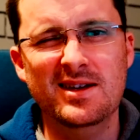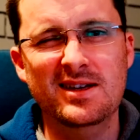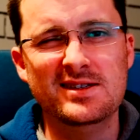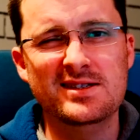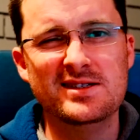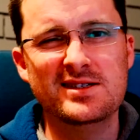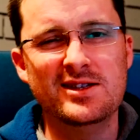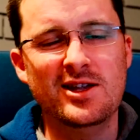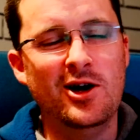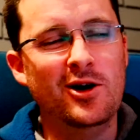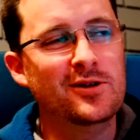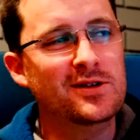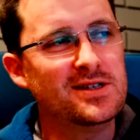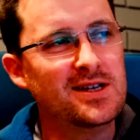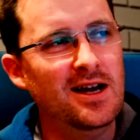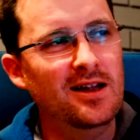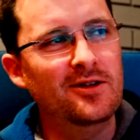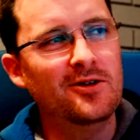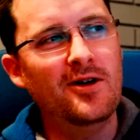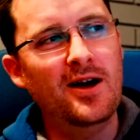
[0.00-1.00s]
It's known as
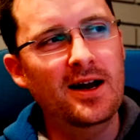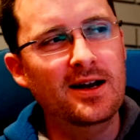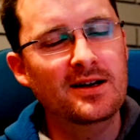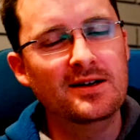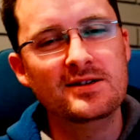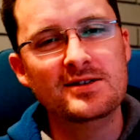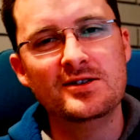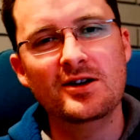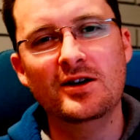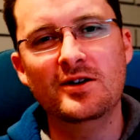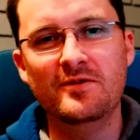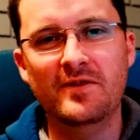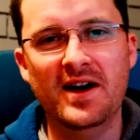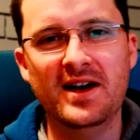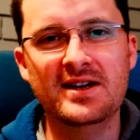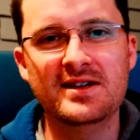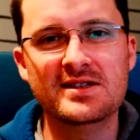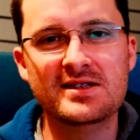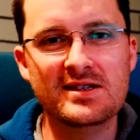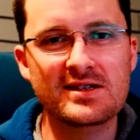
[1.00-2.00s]
color grading in Sony
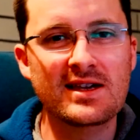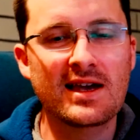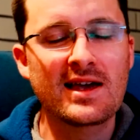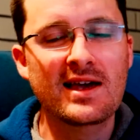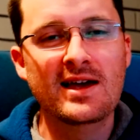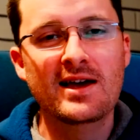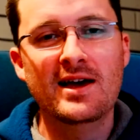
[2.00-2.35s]
Vegas